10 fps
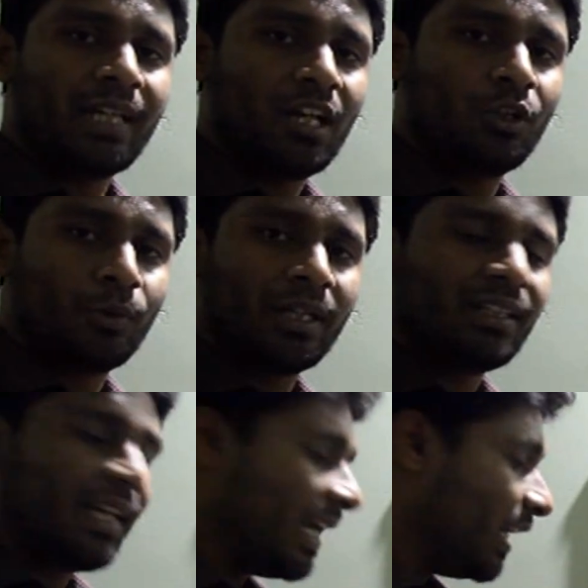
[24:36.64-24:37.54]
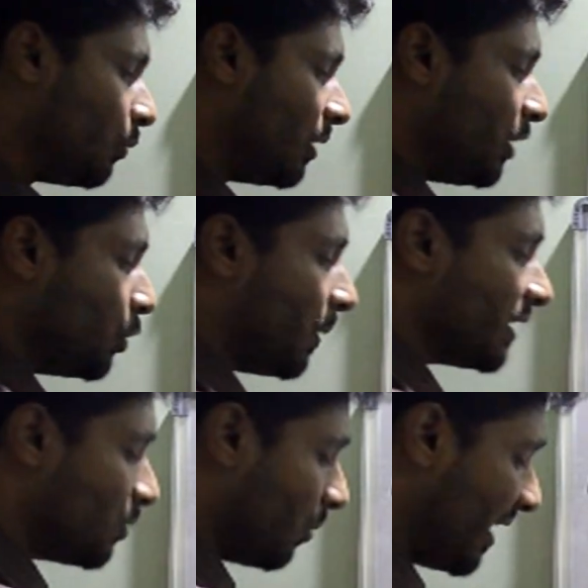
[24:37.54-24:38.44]
alone together, then he can do only 2 parts
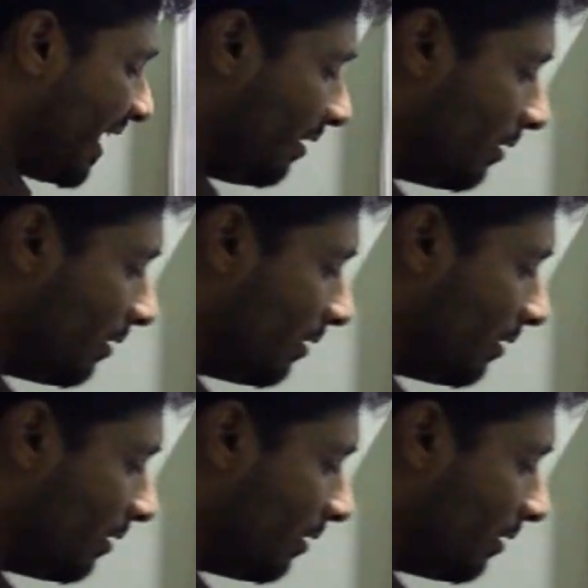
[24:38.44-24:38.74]
in 1 day.